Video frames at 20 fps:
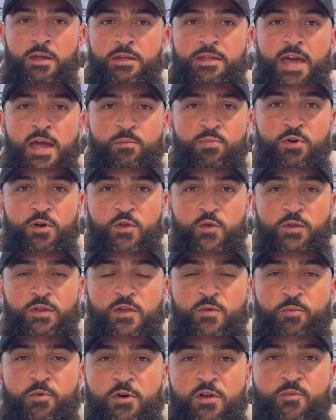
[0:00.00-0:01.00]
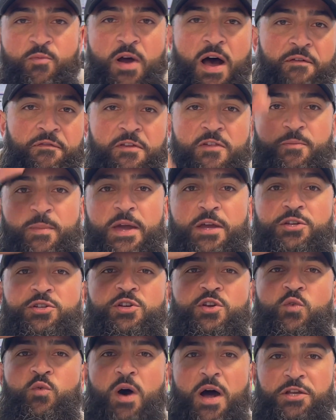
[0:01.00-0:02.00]
Ted Brooks with the Sports Profits. Make sure
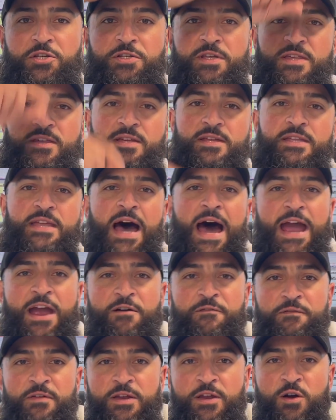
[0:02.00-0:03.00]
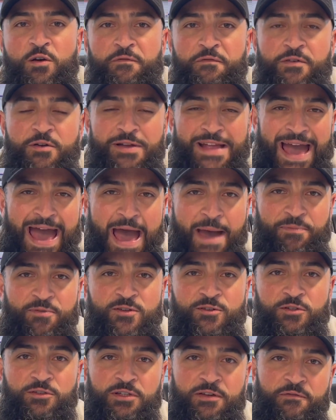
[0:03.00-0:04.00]
you watch this entire video for an
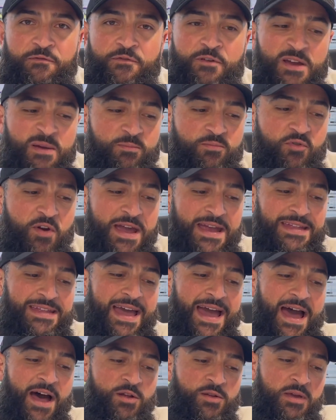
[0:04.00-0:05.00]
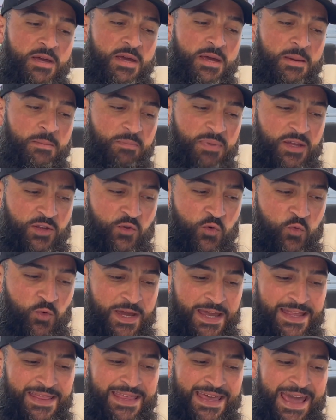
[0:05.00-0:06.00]
absolutely free breakdown
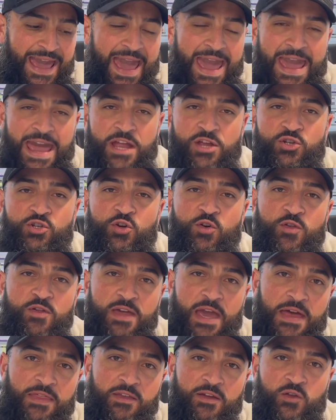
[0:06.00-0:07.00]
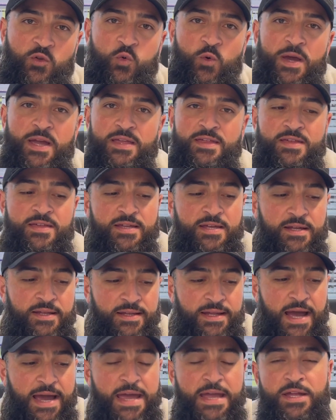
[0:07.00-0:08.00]
between the Angels and the Twins
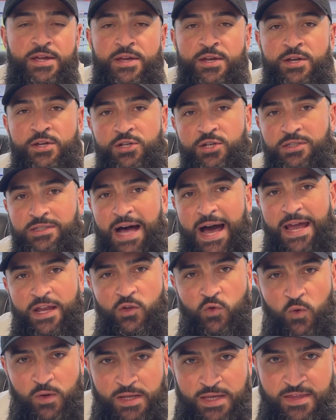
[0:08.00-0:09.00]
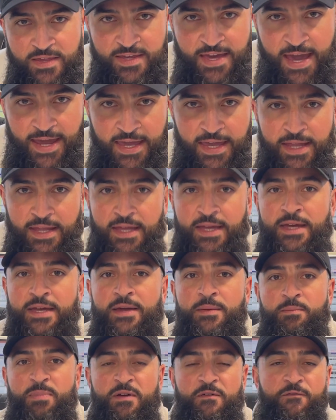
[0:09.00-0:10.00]
tonight, July
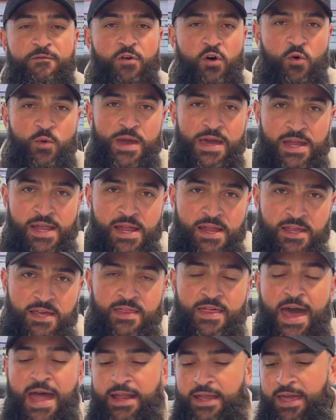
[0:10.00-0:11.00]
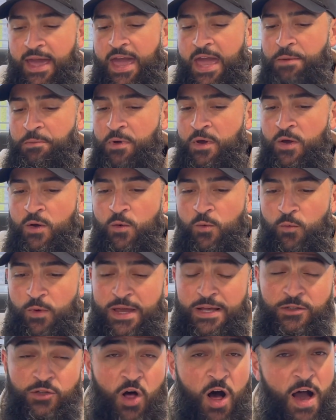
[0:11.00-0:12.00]
22nd. Before we get into that game,
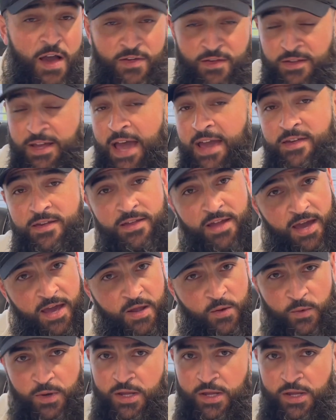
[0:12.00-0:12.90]
we lost last night.